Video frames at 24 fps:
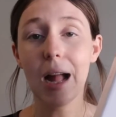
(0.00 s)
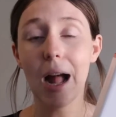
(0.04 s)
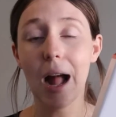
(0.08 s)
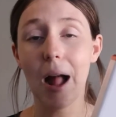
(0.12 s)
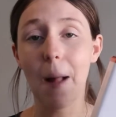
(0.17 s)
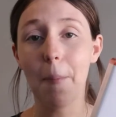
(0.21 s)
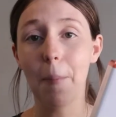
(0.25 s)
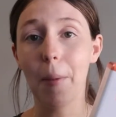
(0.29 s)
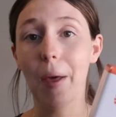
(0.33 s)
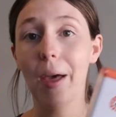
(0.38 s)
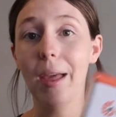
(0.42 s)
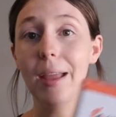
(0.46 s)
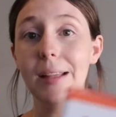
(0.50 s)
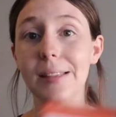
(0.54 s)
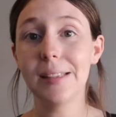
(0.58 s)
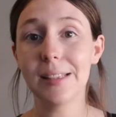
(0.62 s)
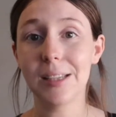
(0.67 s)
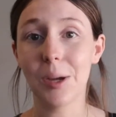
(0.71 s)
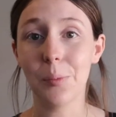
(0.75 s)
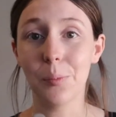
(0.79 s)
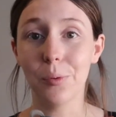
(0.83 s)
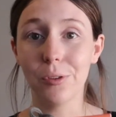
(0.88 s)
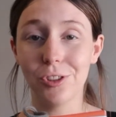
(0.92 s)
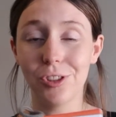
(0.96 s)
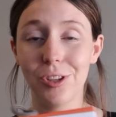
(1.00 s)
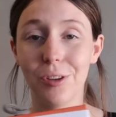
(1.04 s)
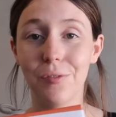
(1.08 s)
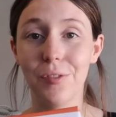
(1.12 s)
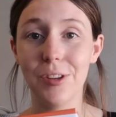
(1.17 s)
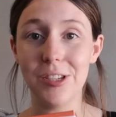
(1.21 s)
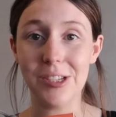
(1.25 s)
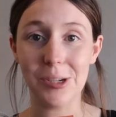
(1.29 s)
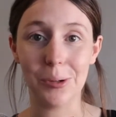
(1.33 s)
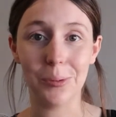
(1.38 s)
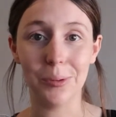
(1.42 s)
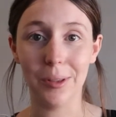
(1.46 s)
I ended up watching a
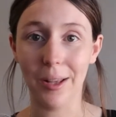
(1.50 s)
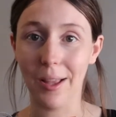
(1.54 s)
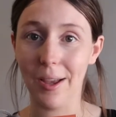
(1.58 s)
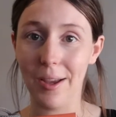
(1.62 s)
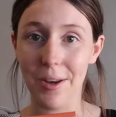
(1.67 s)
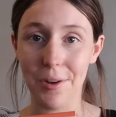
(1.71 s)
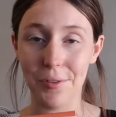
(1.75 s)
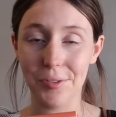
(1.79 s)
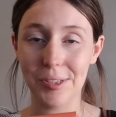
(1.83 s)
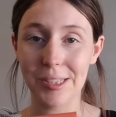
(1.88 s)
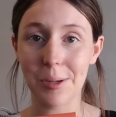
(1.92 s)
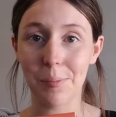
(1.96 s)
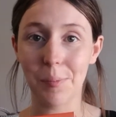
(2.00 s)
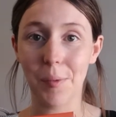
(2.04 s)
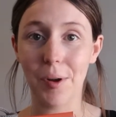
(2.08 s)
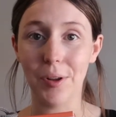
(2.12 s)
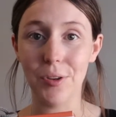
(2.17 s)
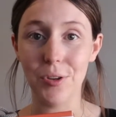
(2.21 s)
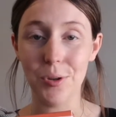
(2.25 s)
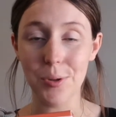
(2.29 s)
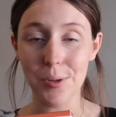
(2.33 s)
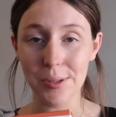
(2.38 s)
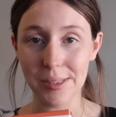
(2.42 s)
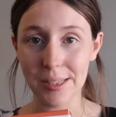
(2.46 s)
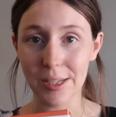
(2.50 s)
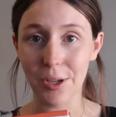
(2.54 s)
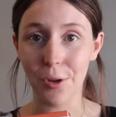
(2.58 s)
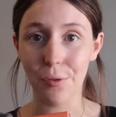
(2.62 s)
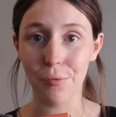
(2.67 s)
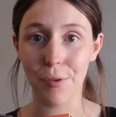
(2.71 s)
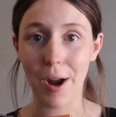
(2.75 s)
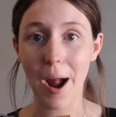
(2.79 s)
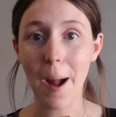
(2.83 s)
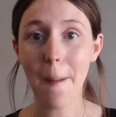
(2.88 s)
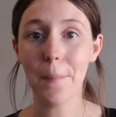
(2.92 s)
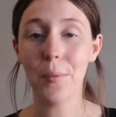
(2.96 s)
video online of someone using a
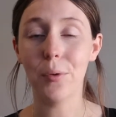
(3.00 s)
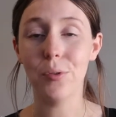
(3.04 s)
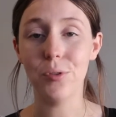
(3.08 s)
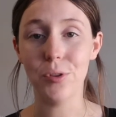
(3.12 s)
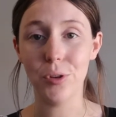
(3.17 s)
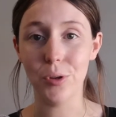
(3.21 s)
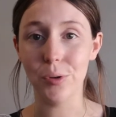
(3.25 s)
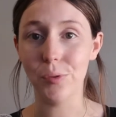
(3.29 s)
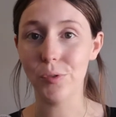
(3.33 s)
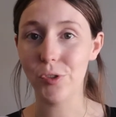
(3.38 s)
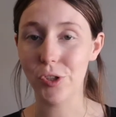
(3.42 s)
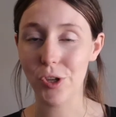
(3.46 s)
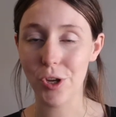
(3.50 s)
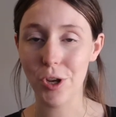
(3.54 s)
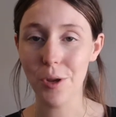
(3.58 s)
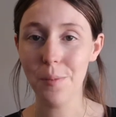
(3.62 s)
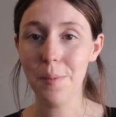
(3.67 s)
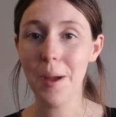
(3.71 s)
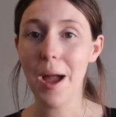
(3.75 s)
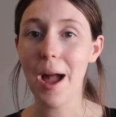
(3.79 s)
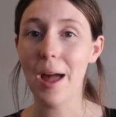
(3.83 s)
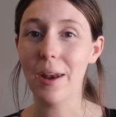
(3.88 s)
wrap on YouTube,